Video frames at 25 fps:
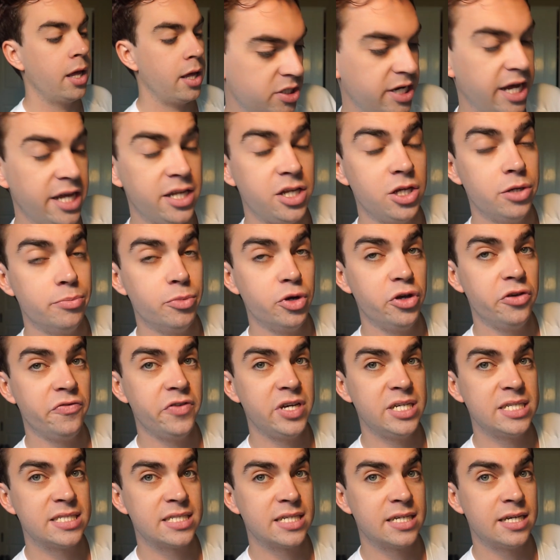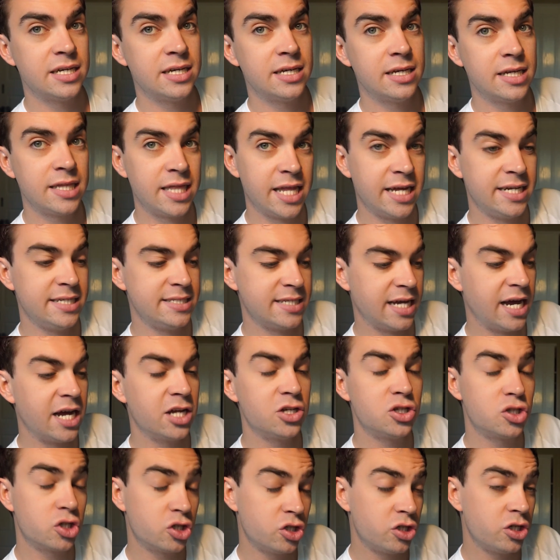108 new movies, that
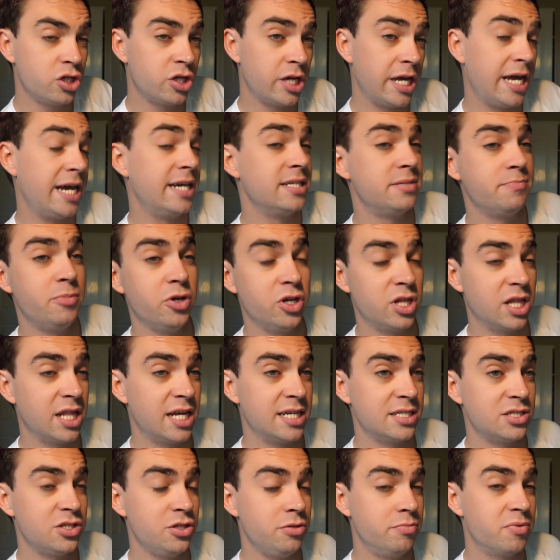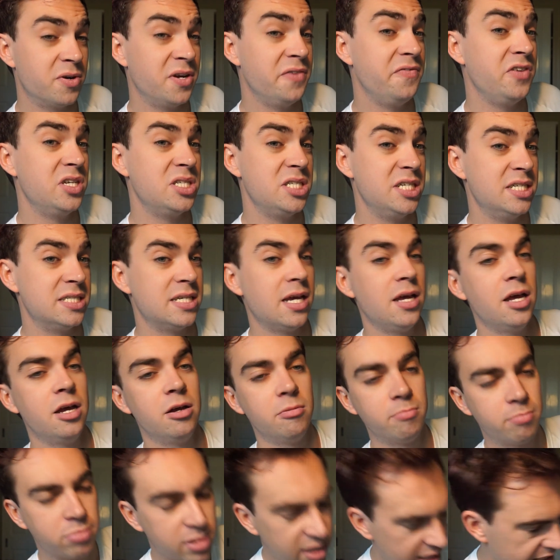is 100, as per the last two previous
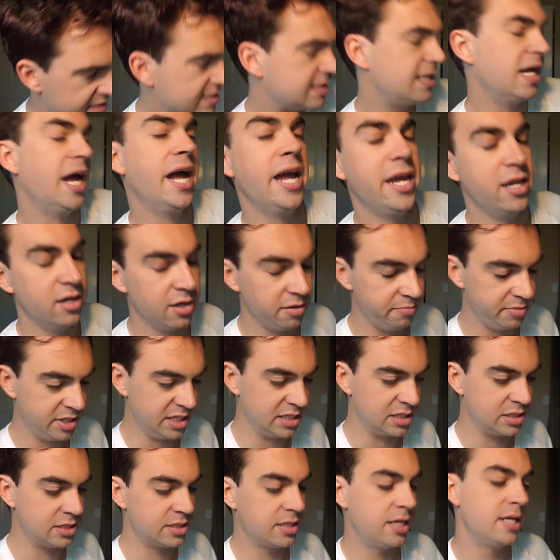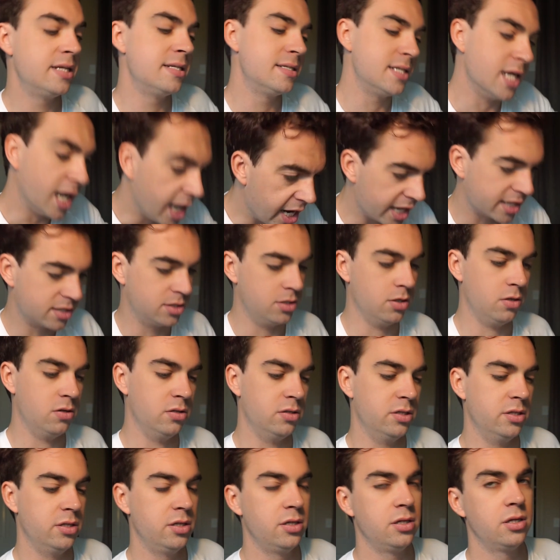years, plus the 8 I missed,
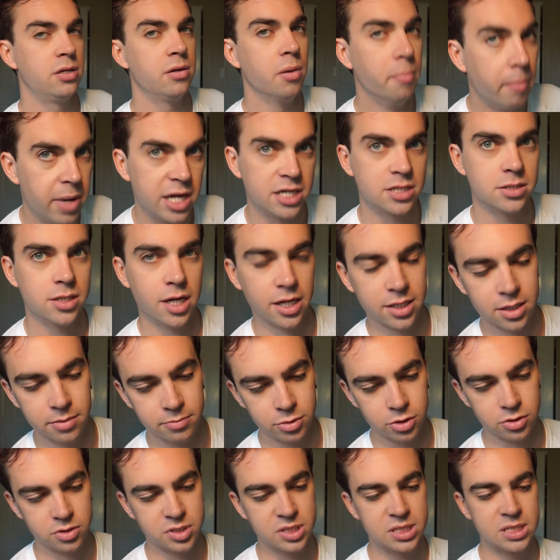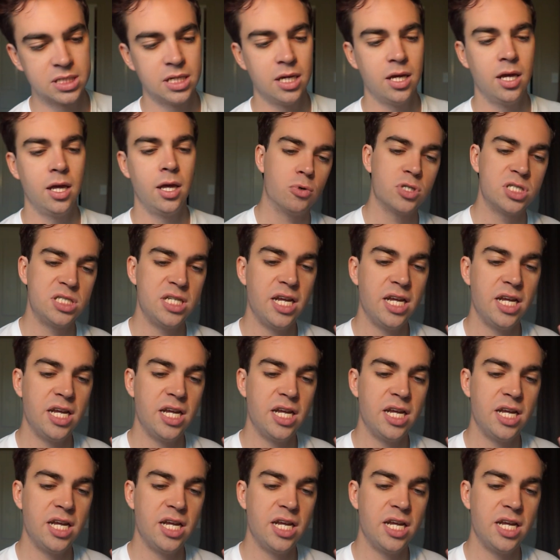tacked on, much like the books.